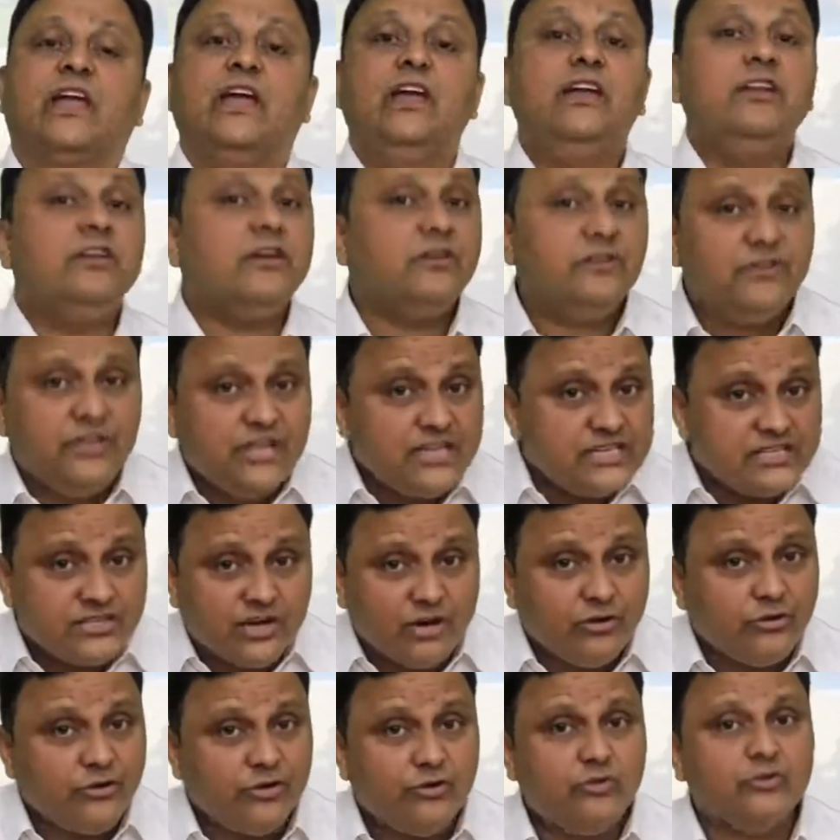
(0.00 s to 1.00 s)
In a
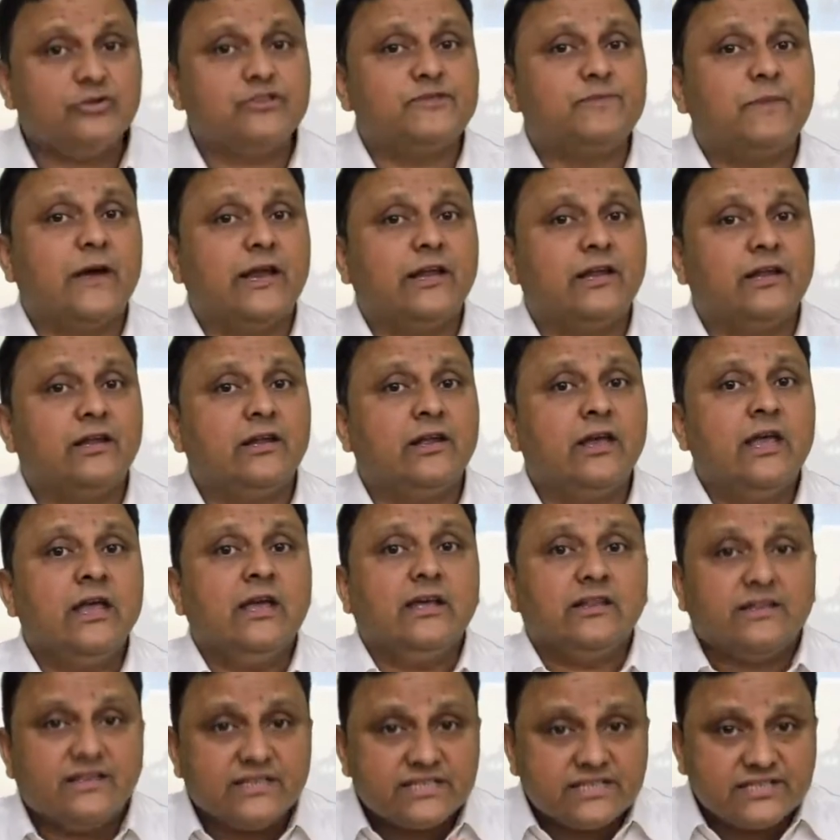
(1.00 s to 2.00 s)
discontinuous panel,
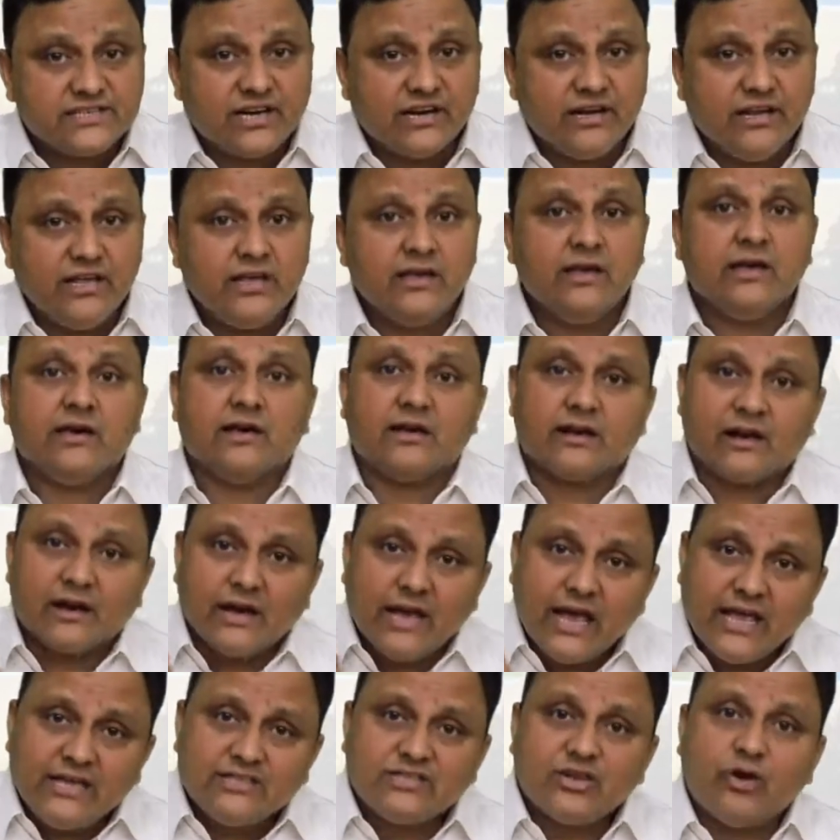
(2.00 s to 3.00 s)
the study
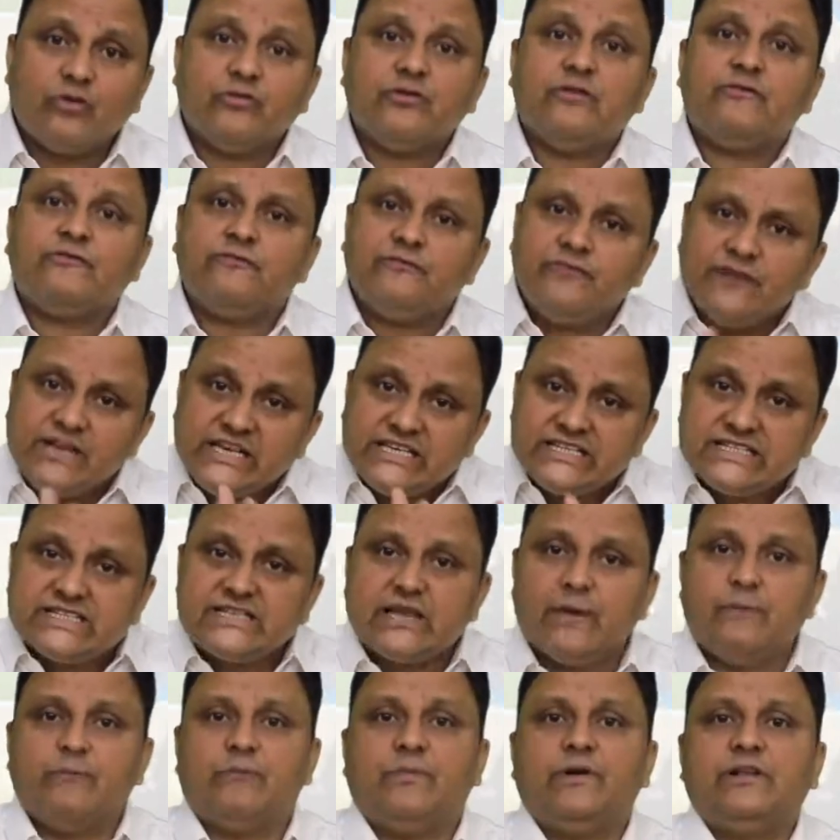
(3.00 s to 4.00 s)
relies on the fixed
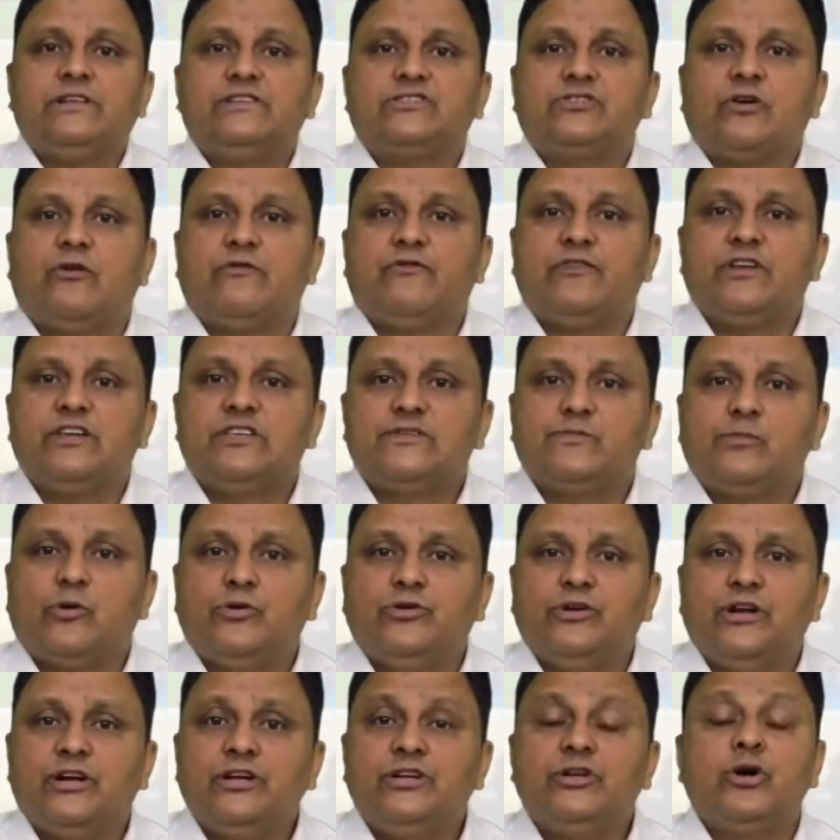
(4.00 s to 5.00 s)
samples of
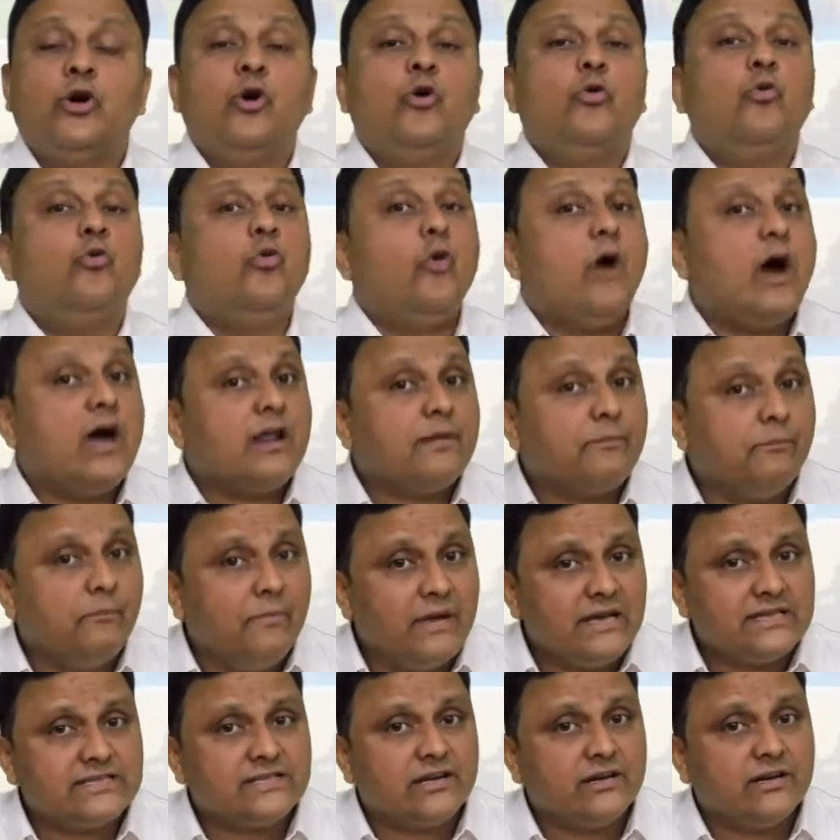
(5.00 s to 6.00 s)
respondents who are
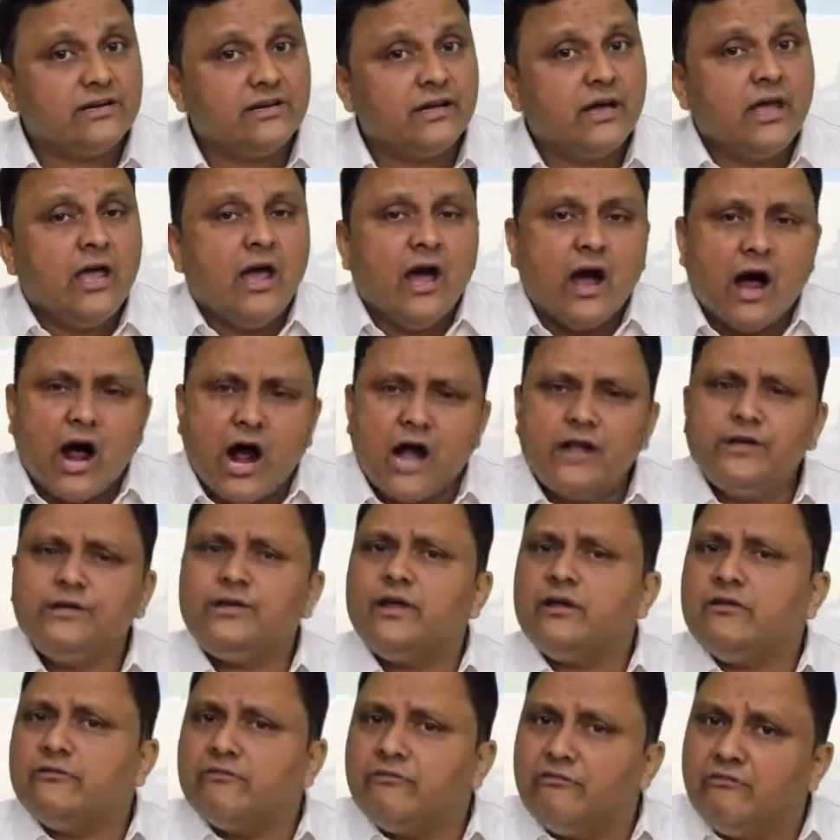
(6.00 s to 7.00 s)
measured
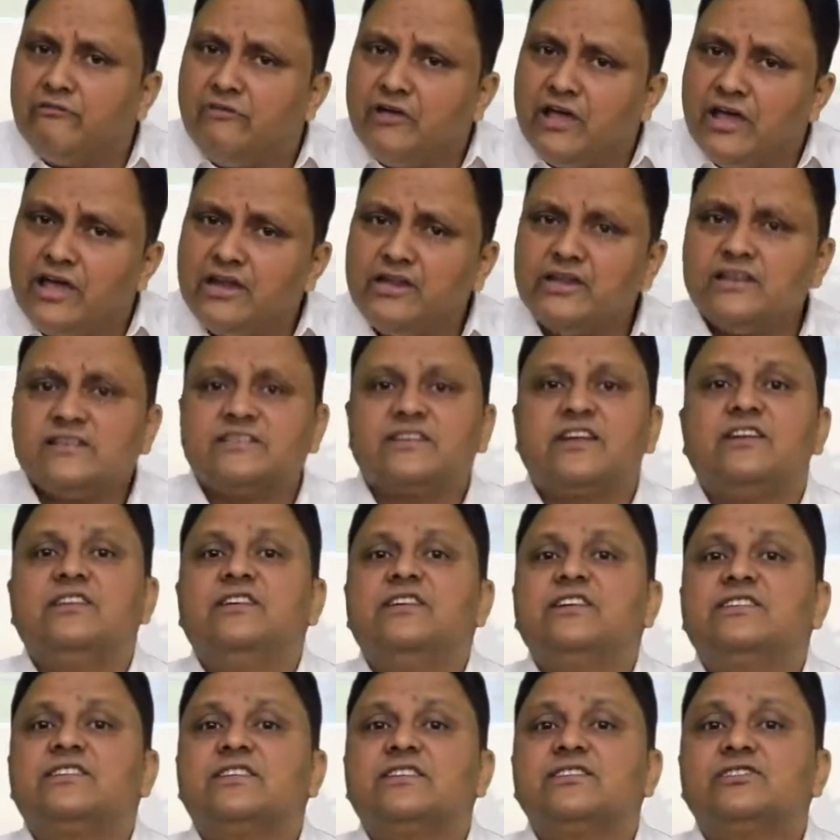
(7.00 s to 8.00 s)
under various
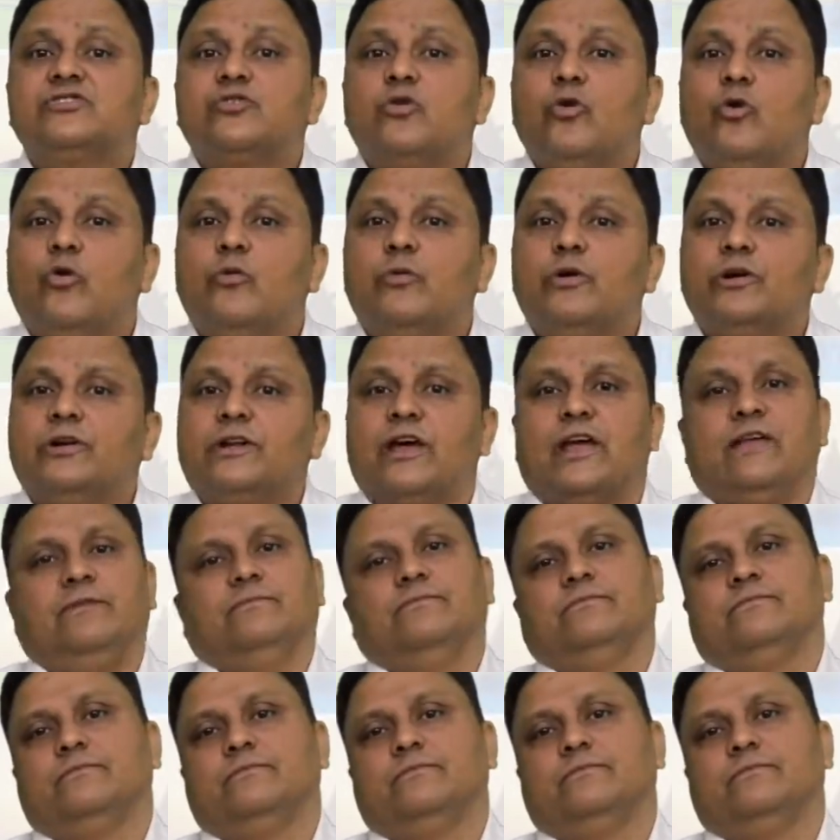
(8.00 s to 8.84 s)
conditions over time.